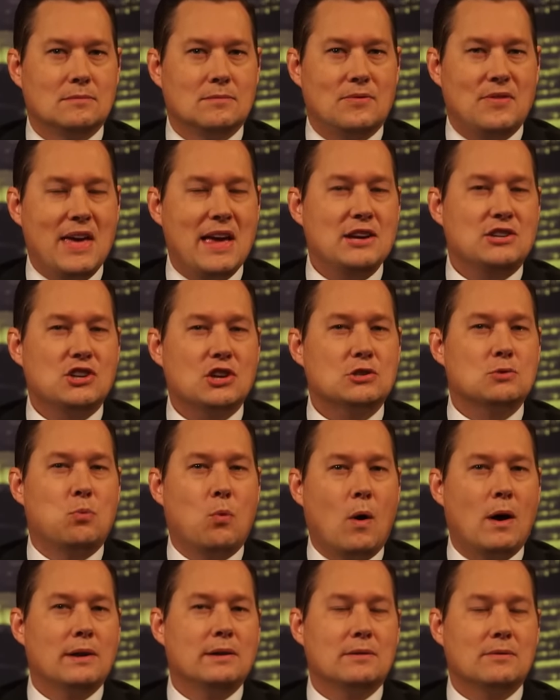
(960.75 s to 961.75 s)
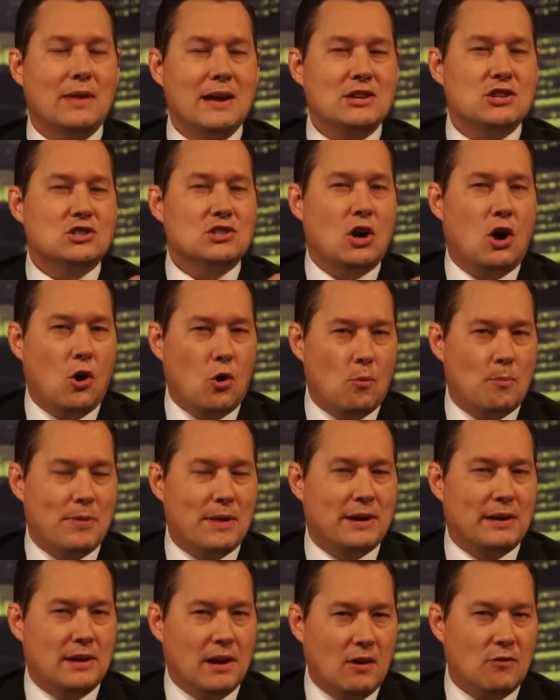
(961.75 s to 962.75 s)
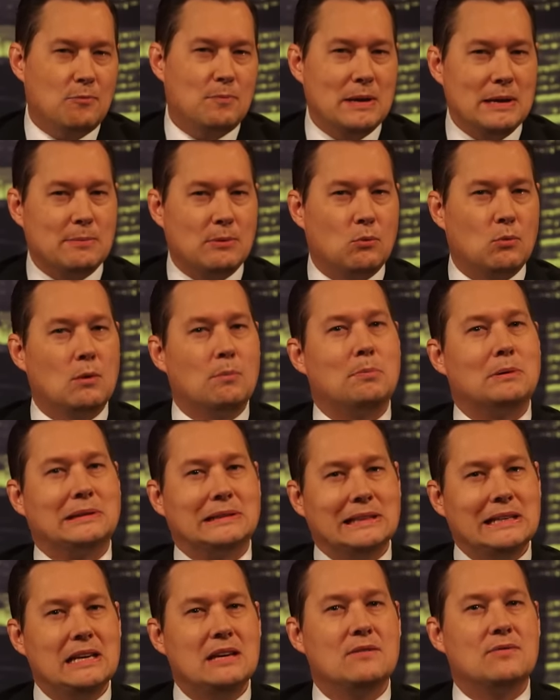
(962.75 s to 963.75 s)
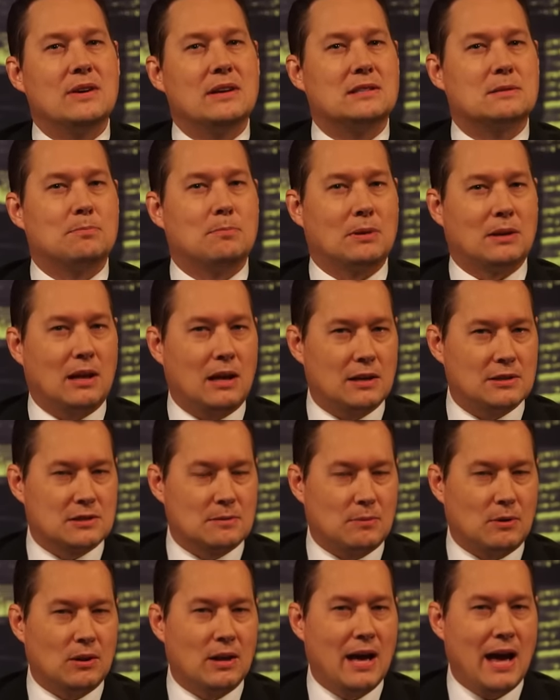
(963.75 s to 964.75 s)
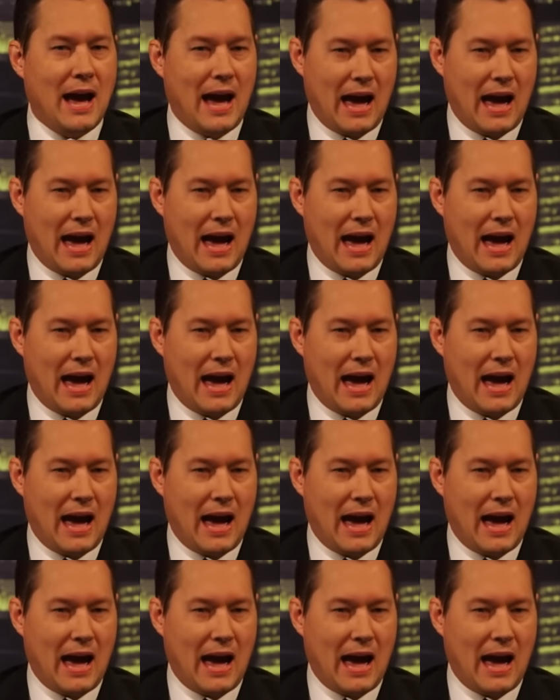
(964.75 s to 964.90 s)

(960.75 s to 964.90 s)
They just hope that enough people will believe it's plausible.